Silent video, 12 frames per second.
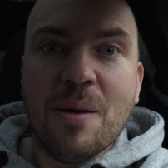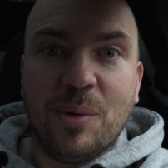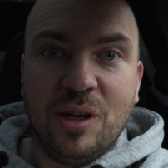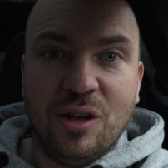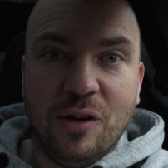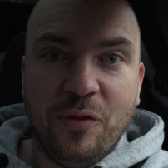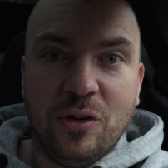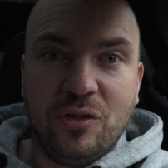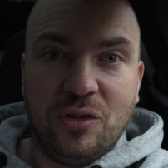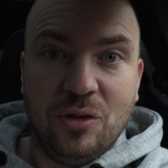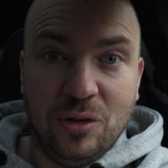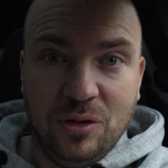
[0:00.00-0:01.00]
but it
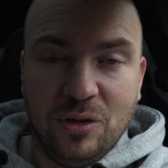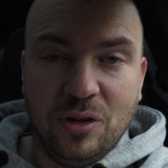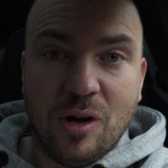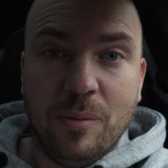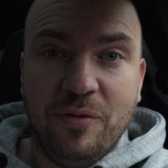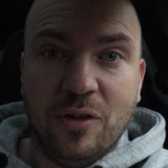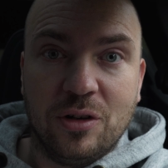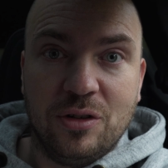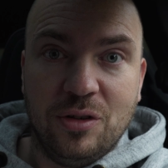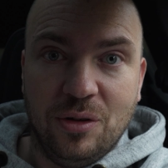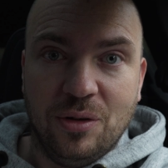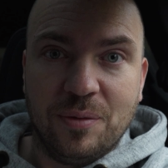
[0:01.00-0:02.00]
offers good
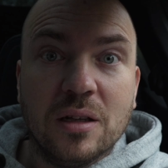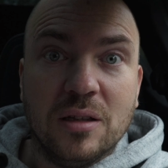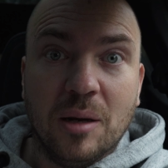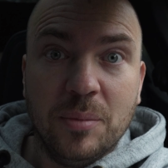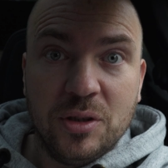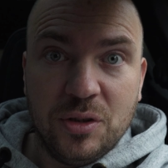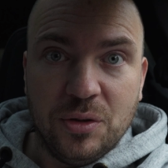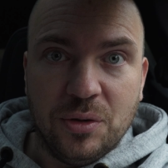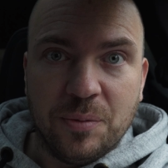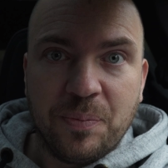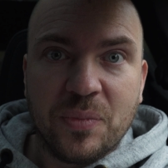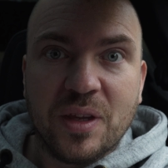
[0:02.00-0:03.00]
comfort too. Number 2.